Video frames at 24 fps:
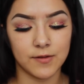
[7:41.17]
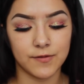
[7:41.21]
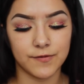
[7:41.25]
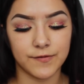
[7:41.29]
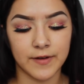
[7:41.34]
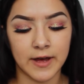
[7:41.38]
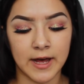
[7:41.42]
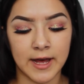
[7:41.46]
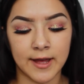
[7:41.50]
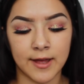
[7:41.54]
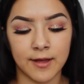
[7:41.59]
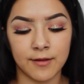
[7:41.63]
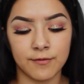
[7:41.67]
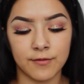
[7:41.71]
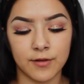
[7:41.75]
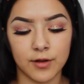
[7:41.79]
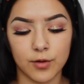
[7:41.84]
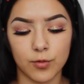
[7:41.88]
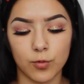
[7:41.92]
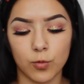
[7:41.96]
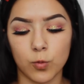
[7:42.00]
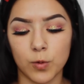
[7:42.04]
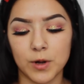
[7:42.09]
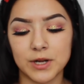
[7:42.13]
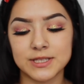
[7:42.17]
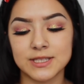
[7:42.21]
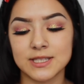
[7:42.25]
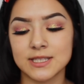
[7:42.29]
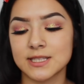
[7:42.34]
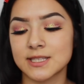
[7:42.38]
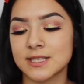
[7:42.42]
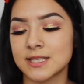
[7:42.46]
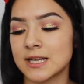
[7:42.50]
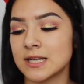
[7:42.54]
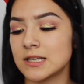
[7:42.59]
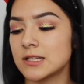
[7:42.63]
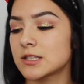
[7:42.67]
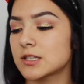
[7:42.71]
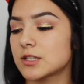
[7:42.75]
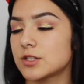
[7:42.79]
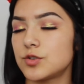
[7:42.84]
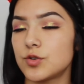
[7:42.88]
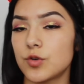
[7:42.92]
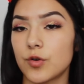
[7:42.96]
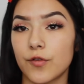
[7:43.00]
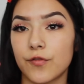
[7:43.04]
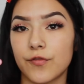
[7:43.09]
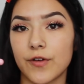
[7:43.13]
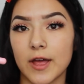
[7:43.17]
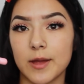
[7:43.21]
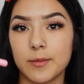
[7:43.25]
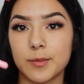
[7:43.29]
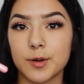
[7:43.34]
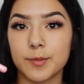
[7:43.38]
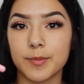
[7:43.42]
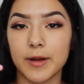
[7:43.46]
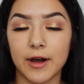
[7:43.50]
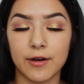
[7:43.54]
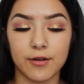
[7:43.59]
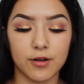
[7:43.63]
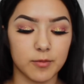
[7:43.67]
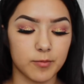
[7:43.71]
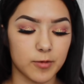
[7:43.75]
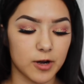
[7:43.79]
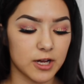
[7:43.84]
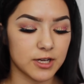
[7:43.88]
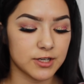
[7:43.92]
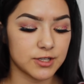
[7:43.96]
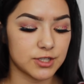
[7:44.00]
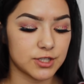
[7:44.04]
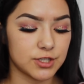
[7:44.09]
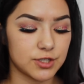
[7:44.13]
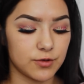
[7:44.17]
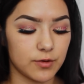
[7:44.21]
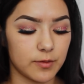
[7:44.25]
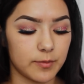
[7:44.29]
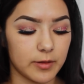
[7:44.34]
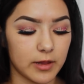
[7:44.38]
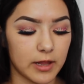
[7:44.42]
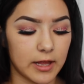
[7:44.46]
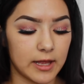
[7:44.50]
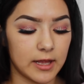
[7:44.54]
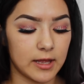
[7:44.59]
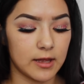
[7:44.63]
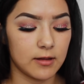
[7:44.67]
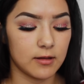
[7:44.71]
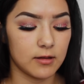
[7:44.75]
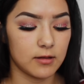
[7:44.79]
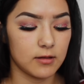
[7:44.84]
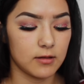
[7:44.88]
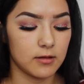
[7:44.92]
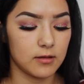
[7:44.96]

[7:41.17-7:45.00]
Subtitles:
516 Dual Fiber Powder Brush to apply it.